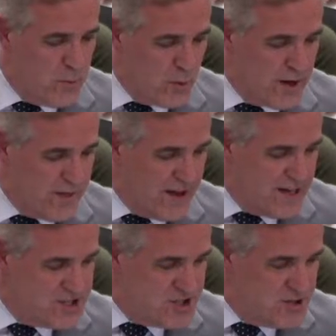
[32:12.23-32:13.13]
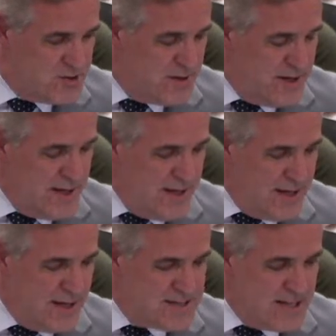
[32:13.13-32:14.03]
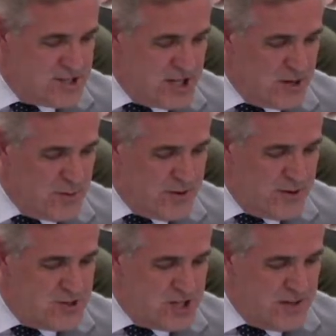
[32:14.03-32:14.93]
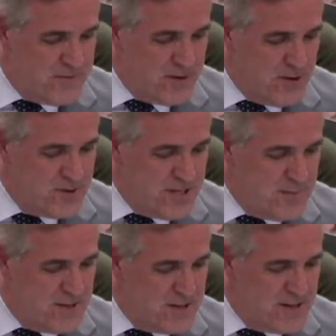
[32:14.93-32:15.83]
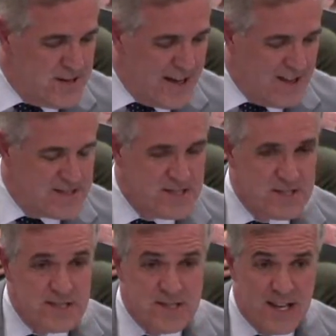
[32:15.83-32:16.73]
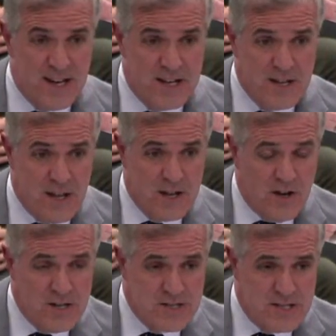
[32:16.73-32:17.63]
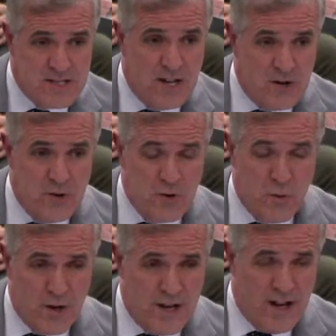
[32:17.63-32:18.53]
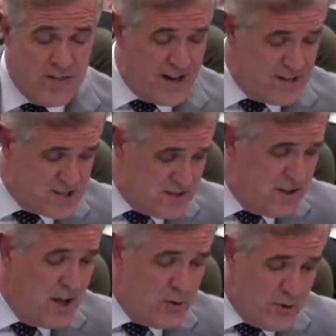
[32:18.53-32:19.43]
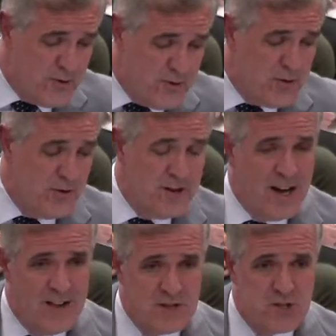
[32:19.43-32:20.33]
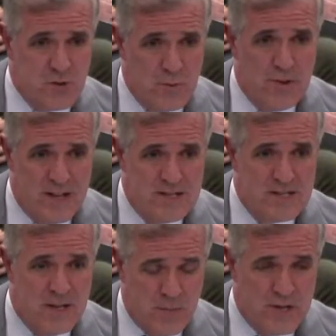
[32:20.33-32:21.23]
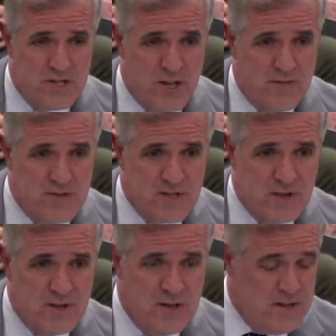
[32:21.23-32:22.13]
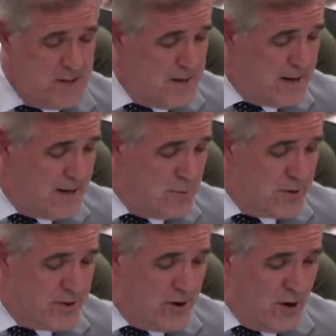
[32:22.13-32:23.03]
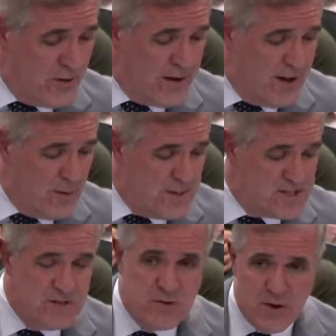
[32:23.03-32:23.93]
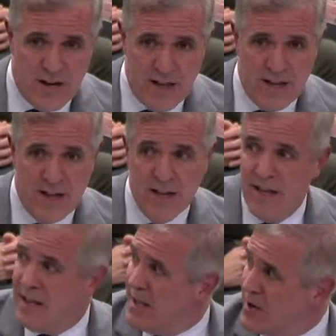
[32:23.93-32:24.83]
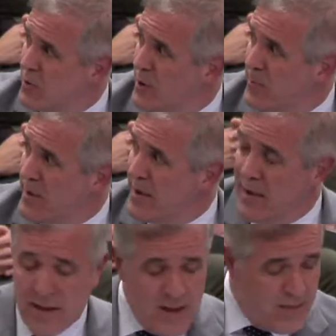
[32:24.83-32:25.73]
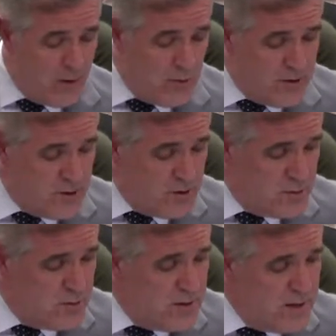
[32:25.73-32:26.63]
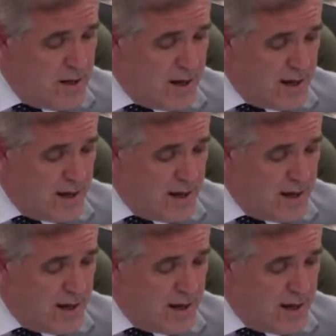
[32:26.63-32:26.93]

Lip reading: keep working that issue. As I shared with you, Chief and her team did an analysis that said it costs us $129,330 to replace a police officer with all the elements of training and equipping that we do